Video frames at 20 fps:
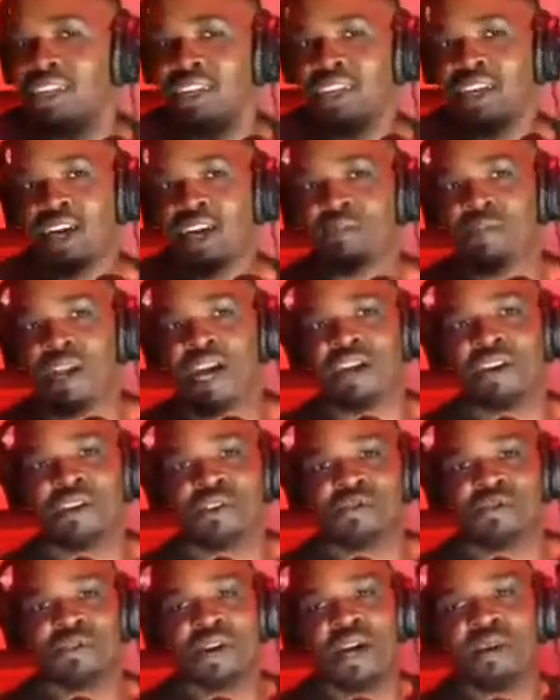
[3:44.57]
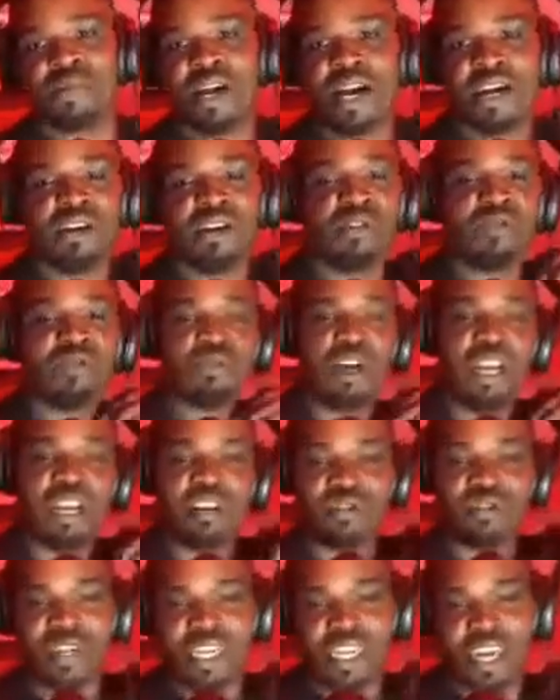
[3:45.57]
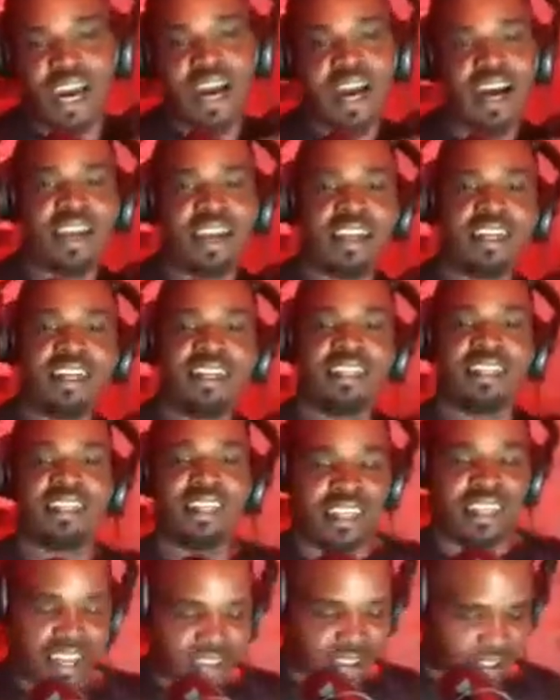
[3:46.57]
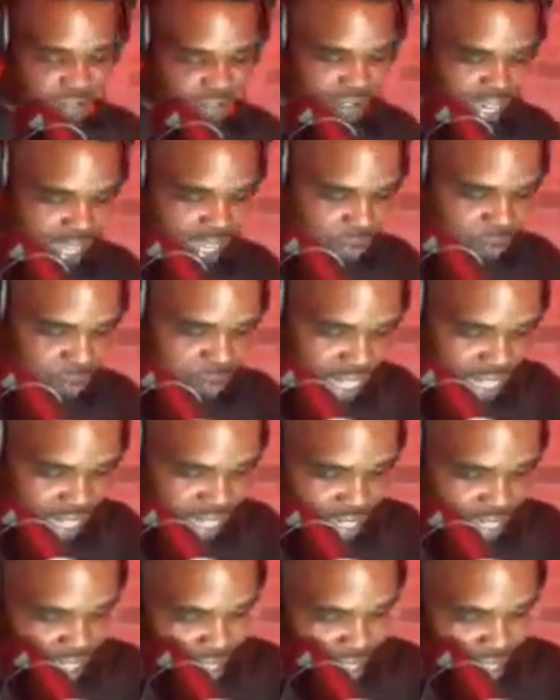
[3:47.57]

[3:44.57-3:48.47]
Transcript: I'm not gonna reverend y'all to death next week.